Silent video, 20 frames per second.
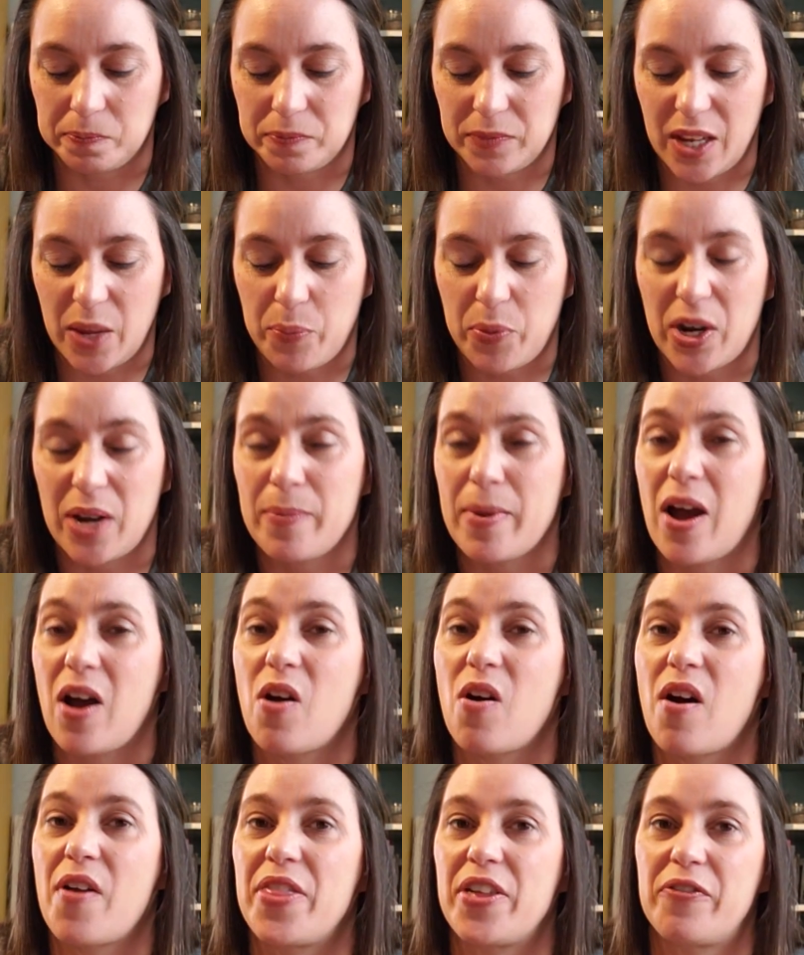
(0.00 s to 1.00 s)
They put them
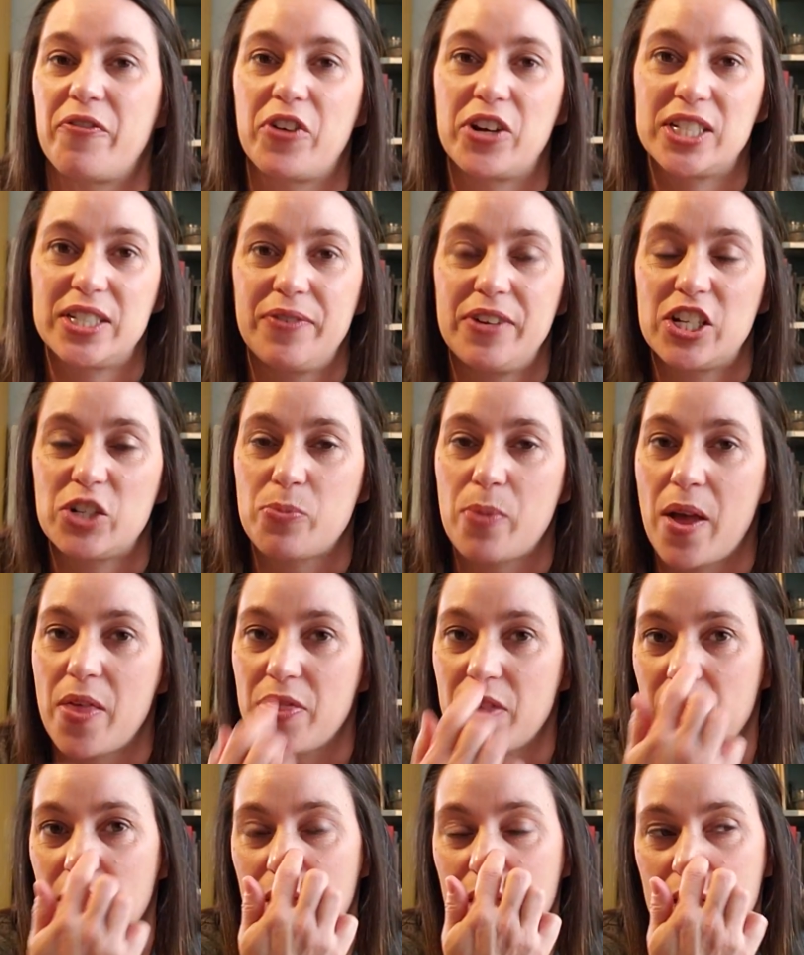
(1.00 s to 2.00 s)
out on the first of each
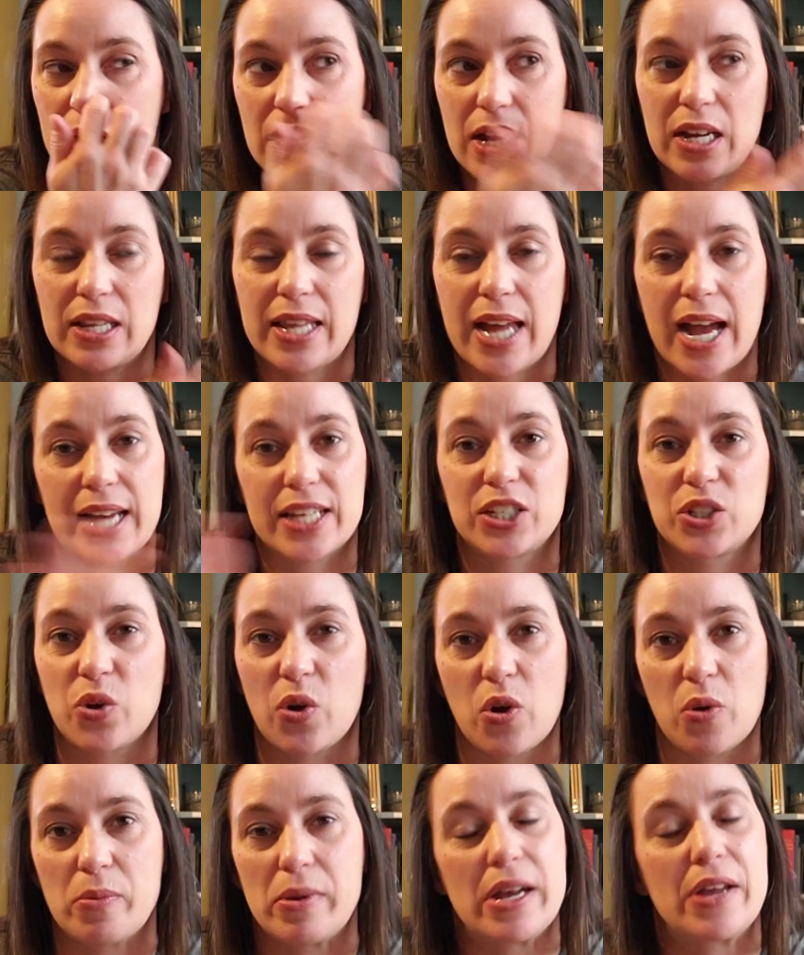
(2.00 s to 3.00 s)
month, and then it lasts the
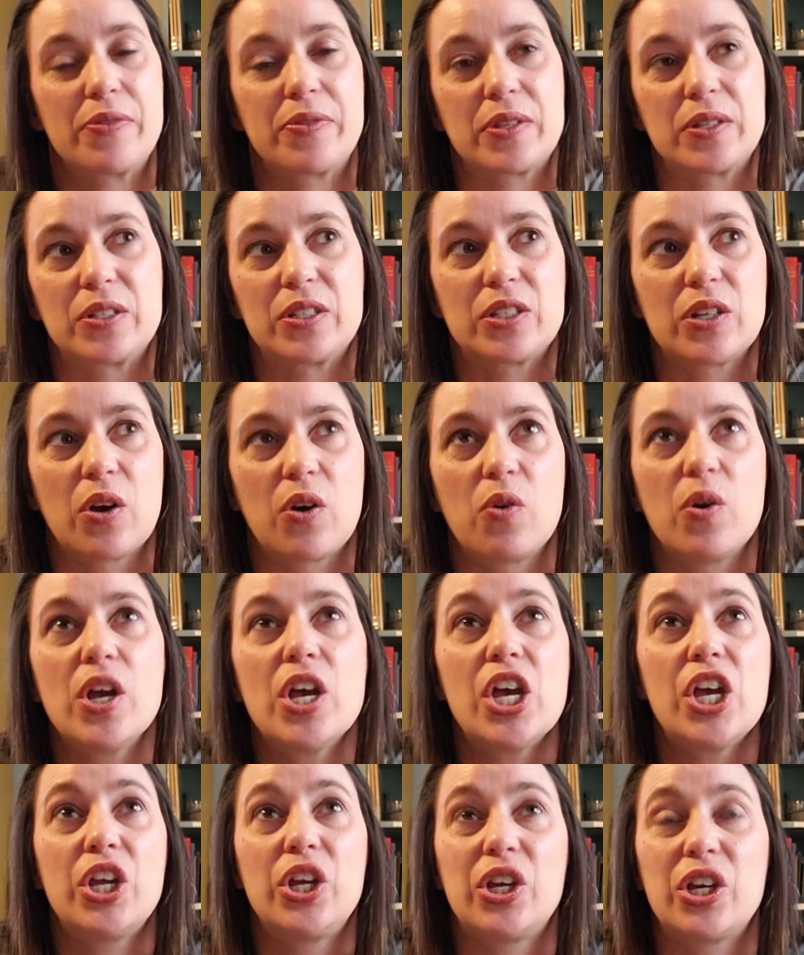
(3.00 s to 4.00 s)
whole month, and so
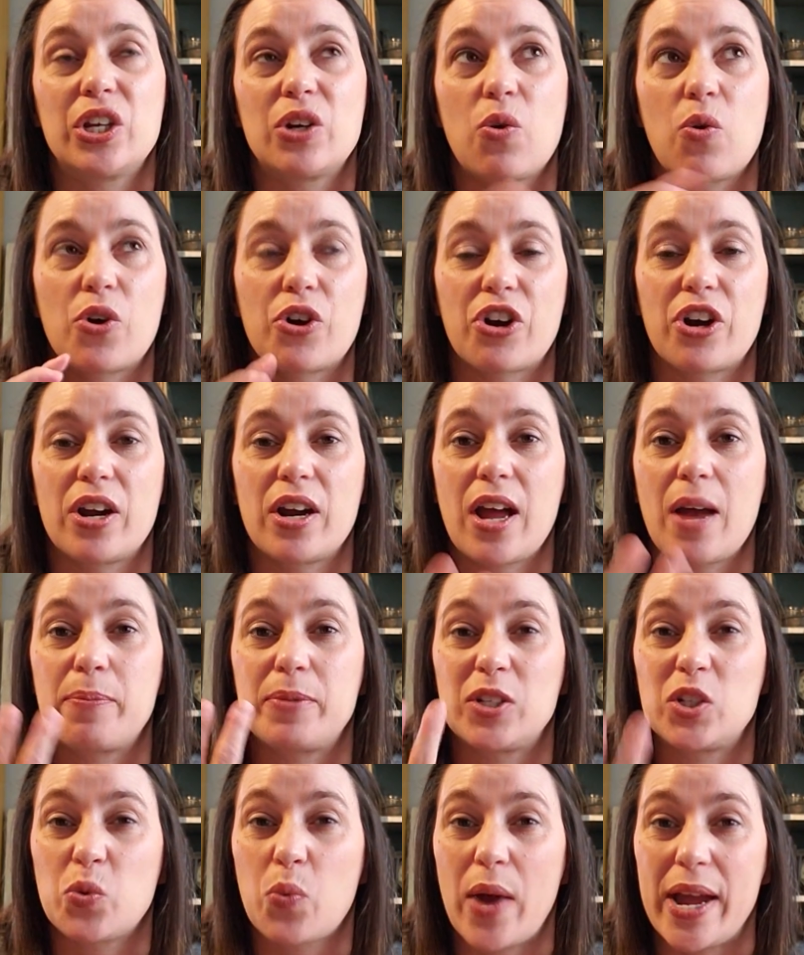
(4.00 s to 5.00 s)
you can order it up
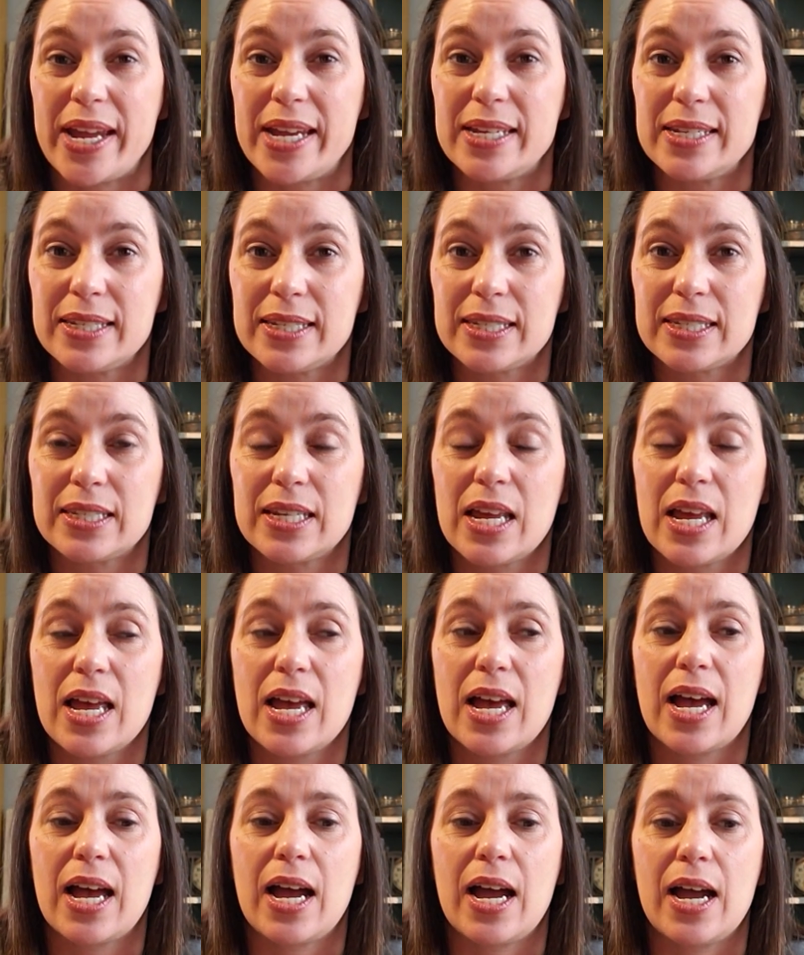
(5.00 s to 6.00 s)
to twice.
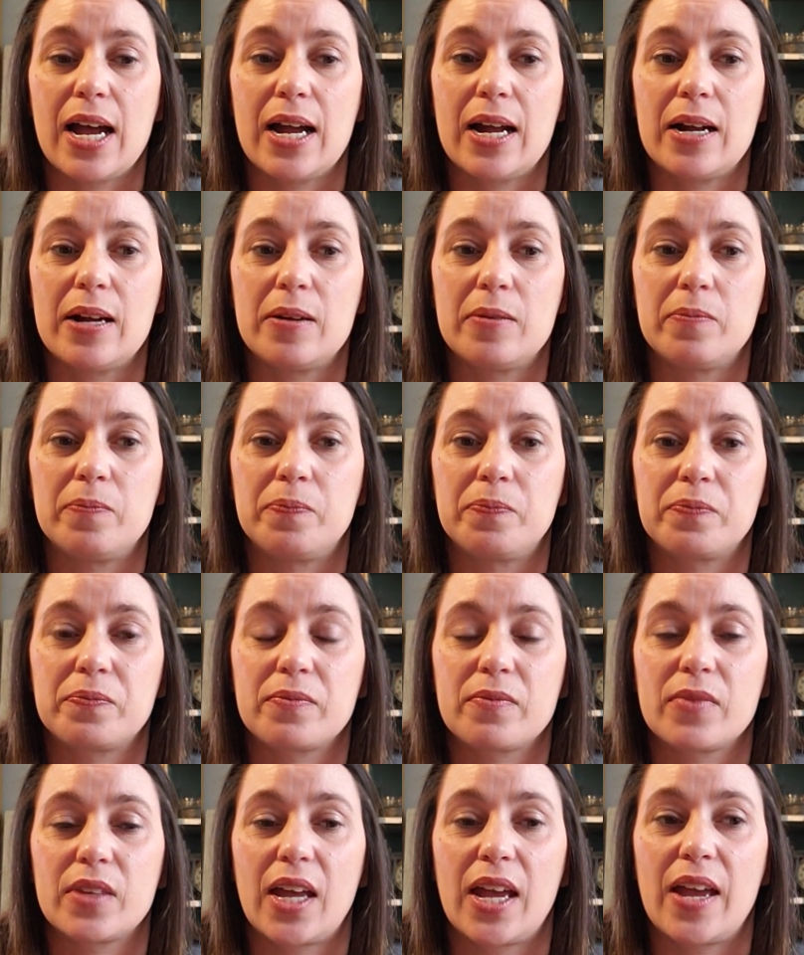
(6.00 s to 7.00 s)
And
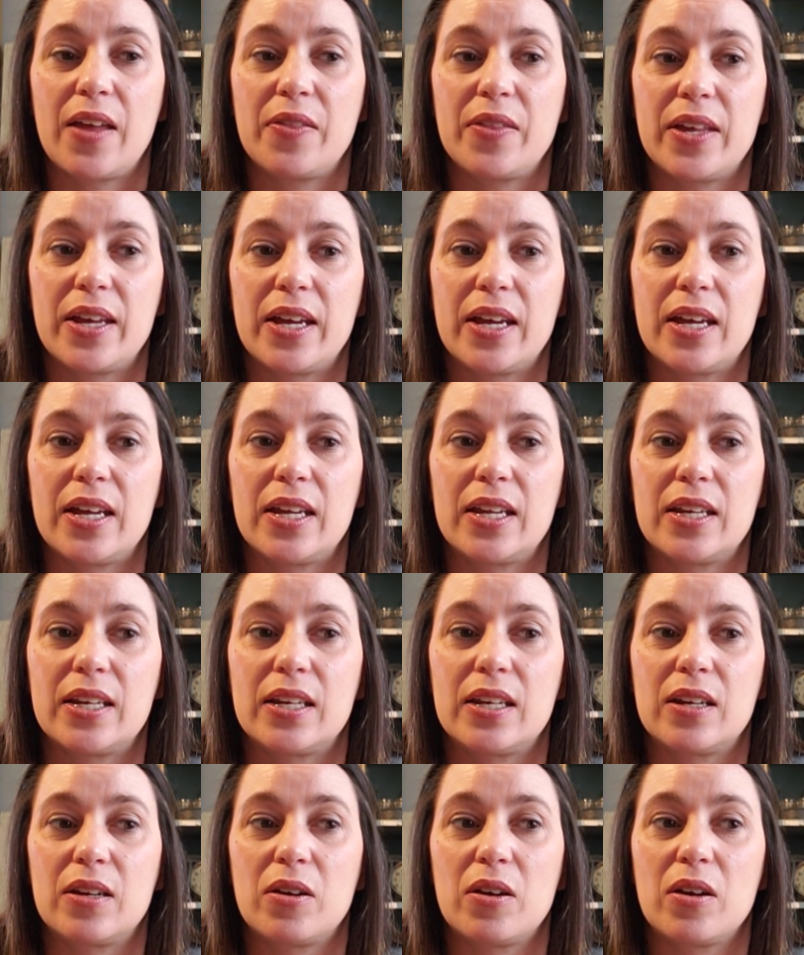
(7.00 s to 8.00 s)

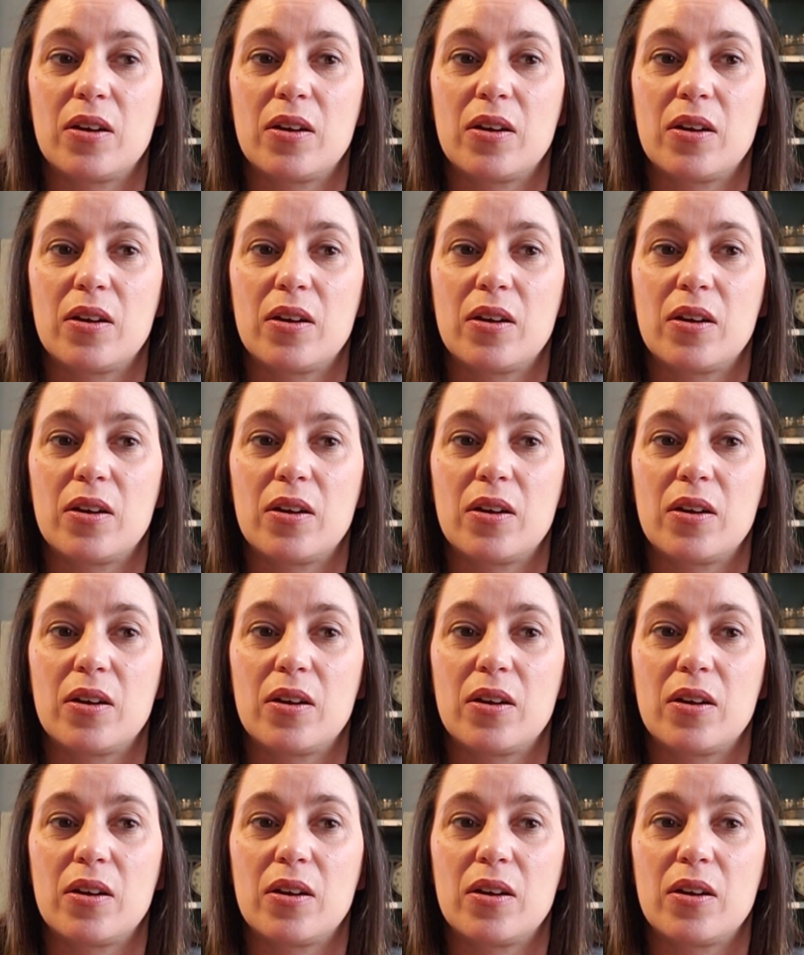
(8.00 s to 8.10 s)
then,